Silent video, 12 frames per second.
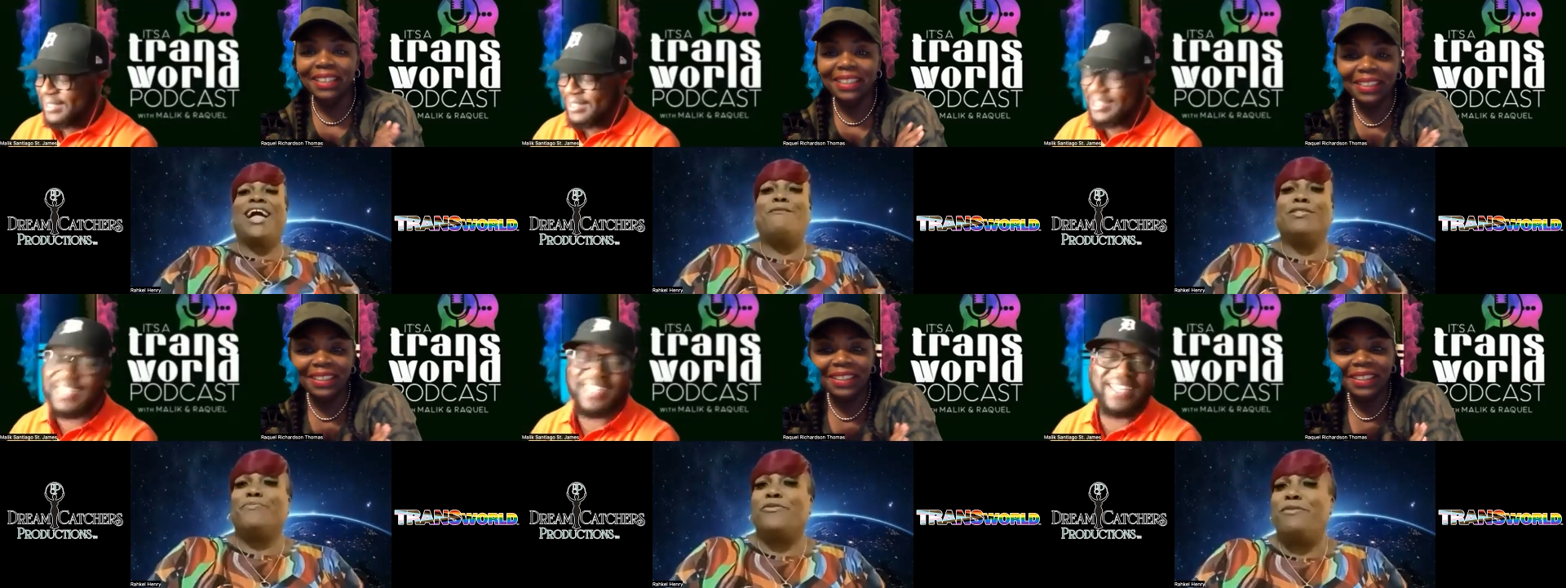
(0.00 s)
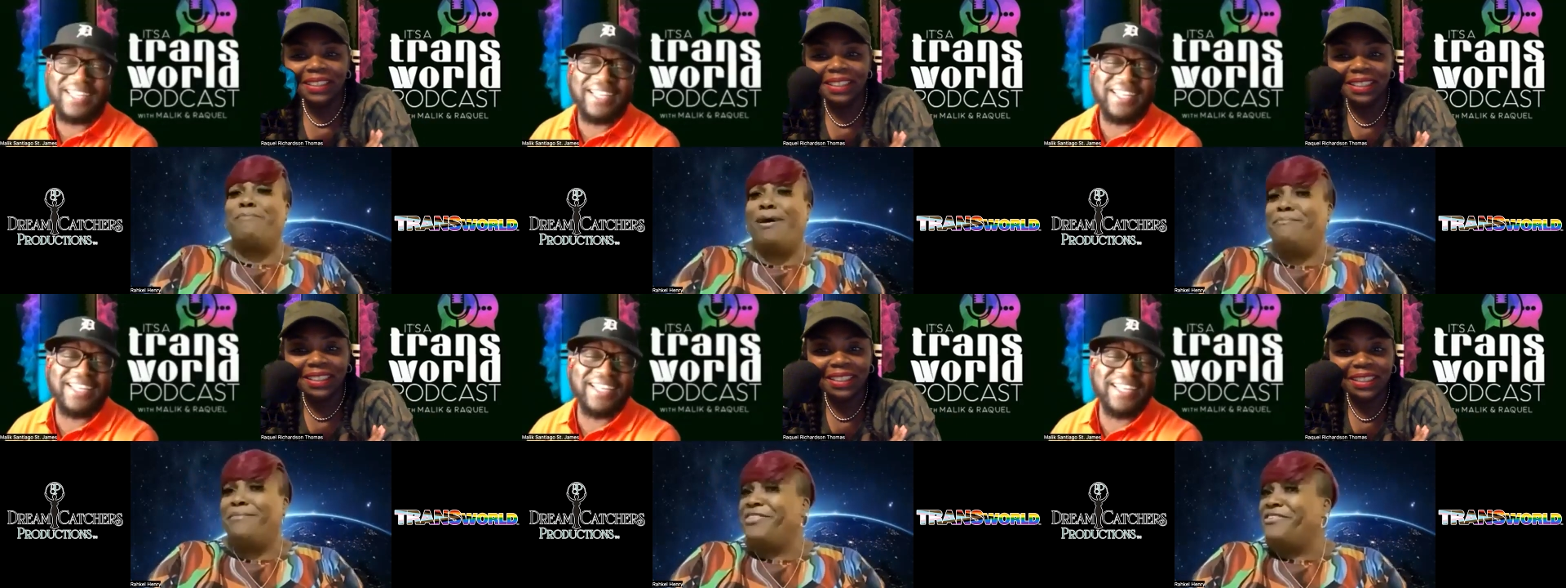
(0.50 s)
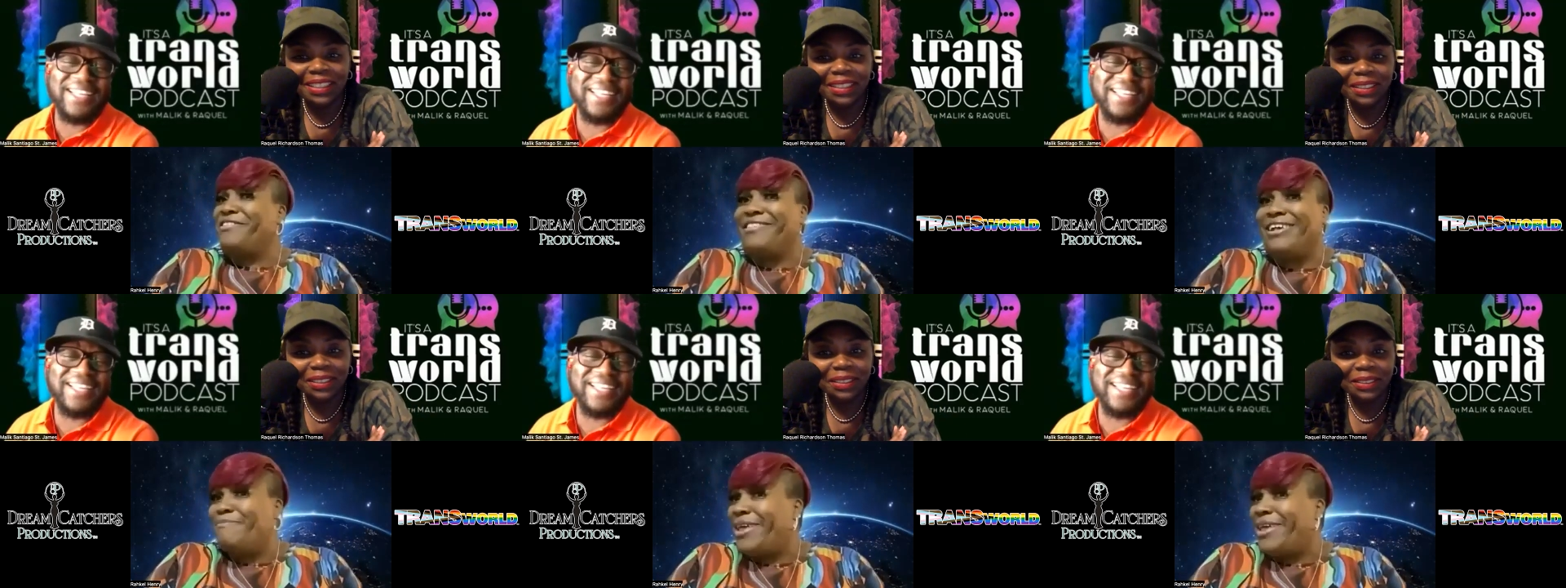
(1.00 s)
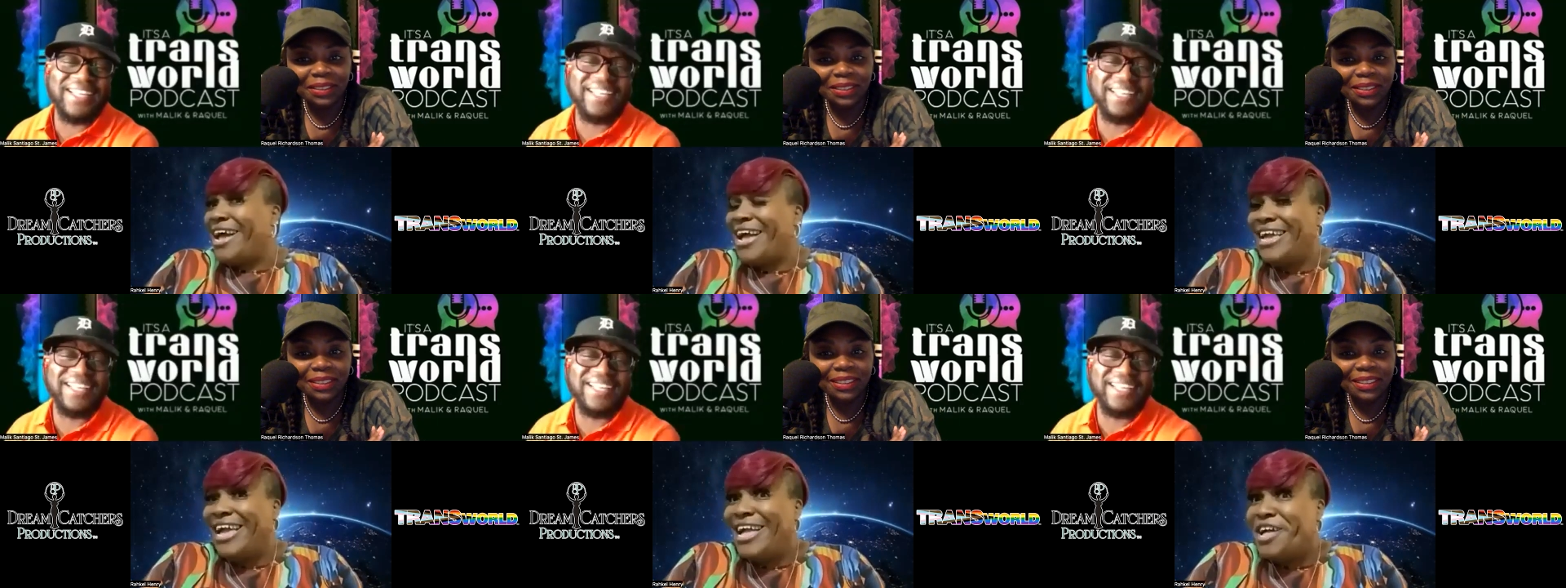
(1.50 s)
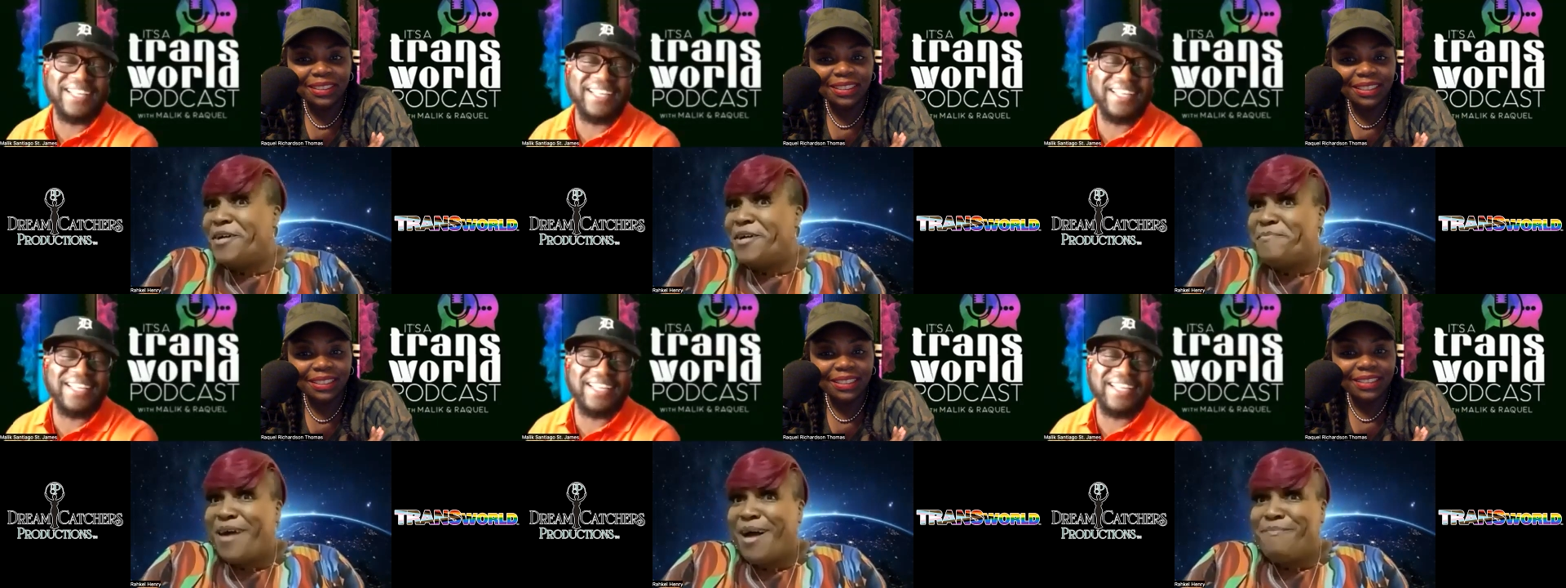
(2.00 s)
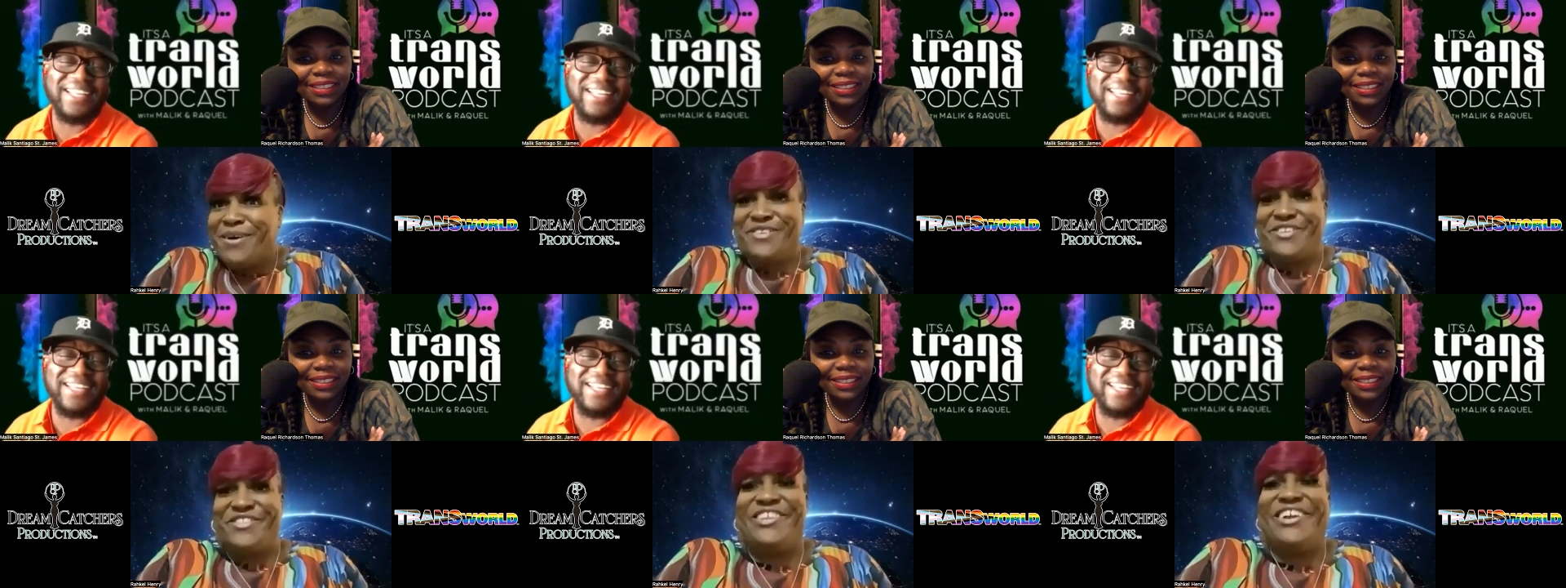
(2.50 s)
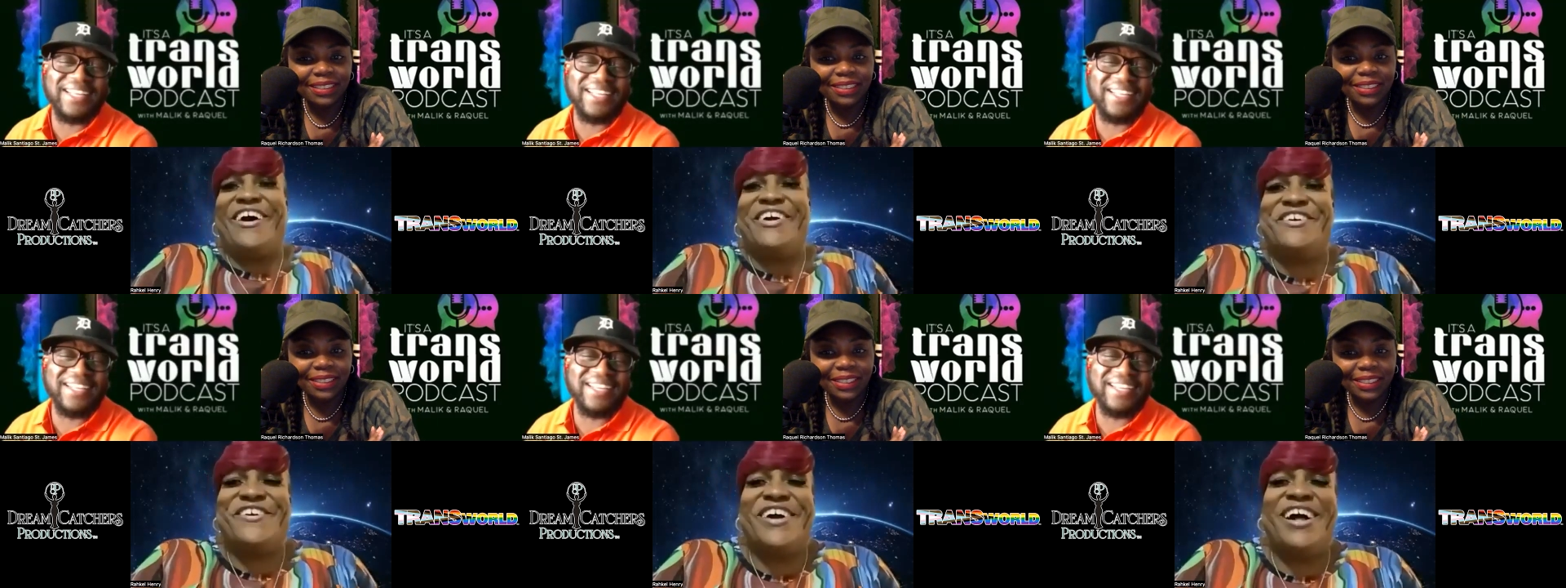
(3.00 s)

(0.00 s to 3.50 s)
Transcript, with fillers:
Speaker 1: born oh, my mother's son, but I am my mother's daughter.